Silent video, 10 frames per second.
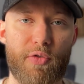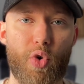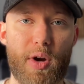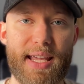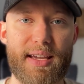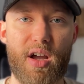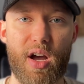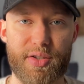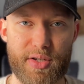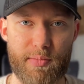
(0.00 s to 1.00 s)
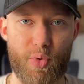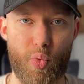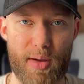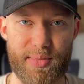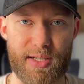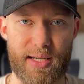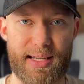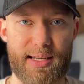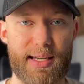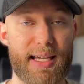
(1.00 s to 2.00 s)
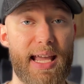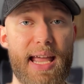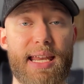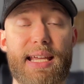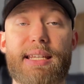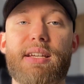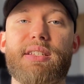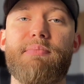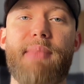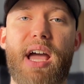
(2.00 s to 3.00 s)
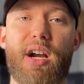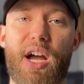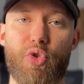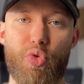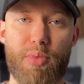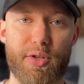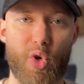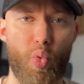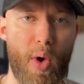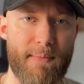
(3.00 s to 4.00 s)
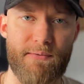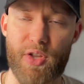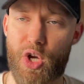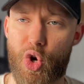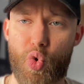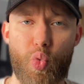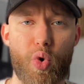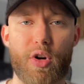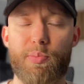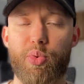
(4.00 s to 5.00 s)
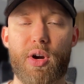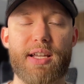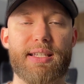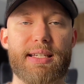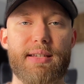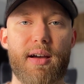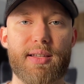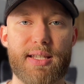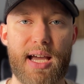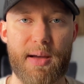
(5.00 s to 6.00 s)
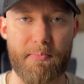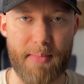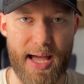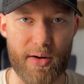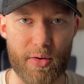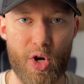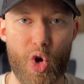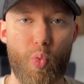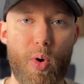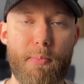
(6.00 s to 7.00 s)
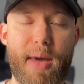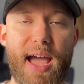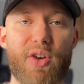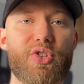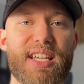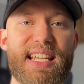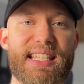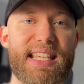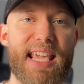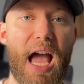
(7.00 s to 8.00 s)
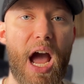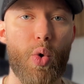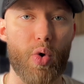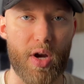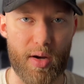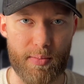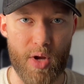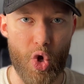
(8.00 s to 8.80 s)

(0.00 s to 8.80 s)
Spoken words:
for a custom website. Again, it doesn't matter how you build it. Webflow, WordPress does not matter. What matters is the outcome.